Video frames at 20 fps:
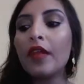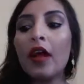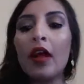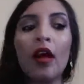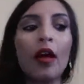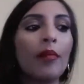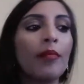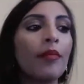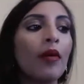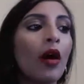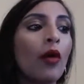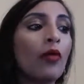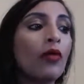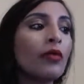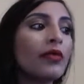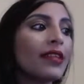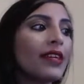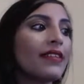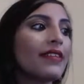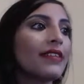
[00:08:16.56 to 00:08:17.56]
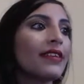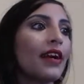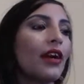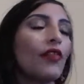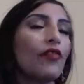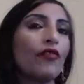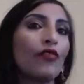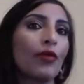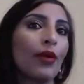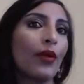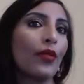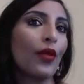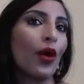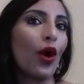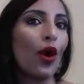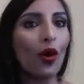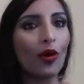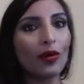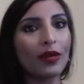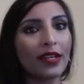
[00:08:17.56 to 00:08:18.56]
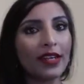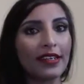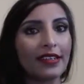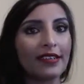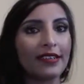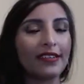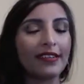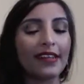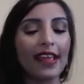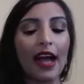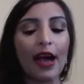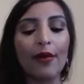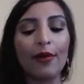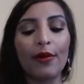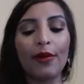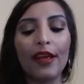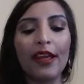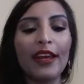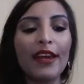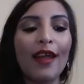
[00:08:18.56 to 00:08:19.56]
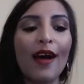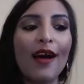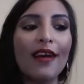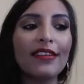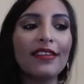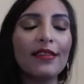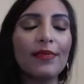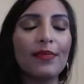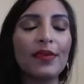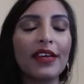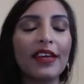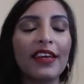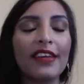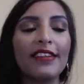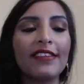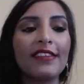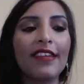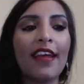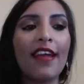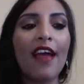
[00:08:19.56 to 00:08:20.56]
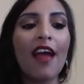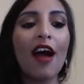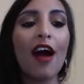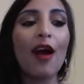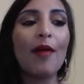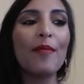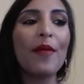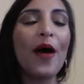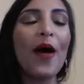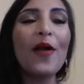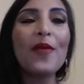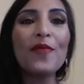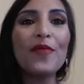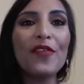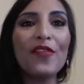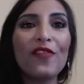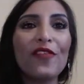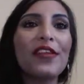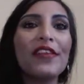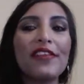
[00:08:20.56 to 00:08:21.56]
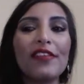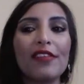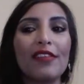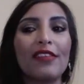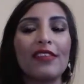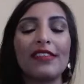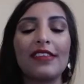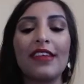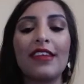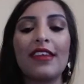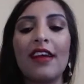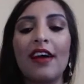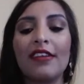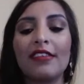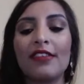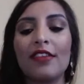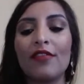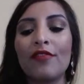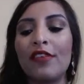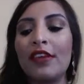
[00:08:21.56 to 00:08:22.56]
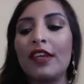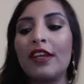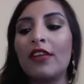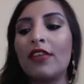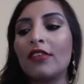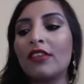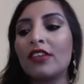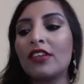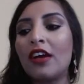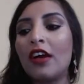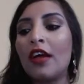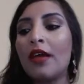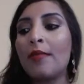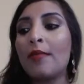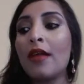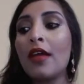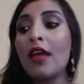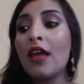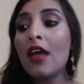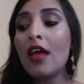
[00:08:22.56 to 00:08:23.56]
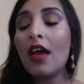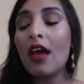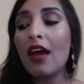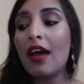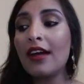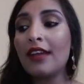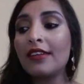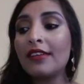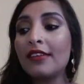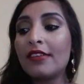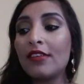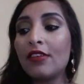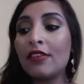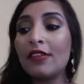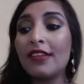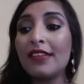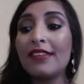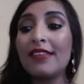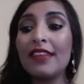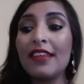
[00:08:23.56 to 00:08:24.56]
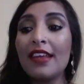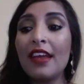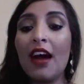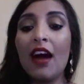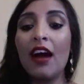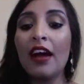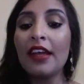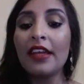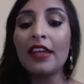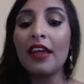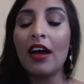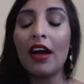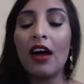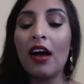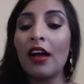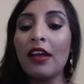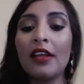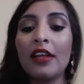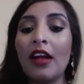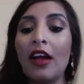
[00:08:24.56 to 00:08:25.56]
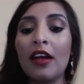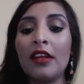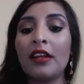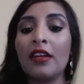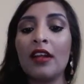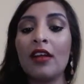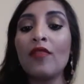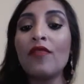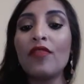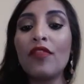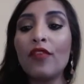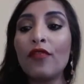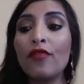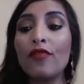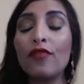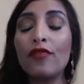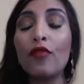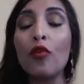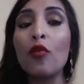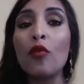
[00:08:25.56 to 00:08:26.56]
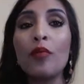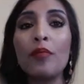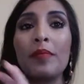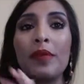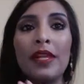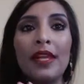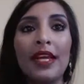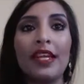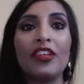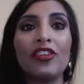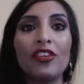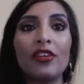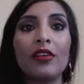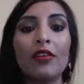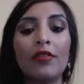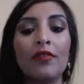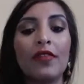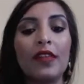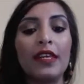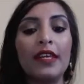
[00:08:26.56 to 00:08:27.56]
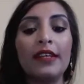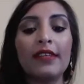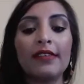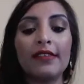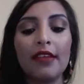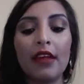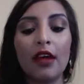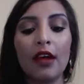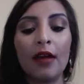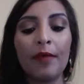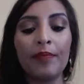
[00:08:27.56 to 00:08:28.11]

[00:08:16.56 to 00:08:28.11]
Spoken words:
I will test out throughout the whole day to see how long it lasts, because I'm hoping, fingers crossed, it lasts a really long time. And honestly, I love the formulation of these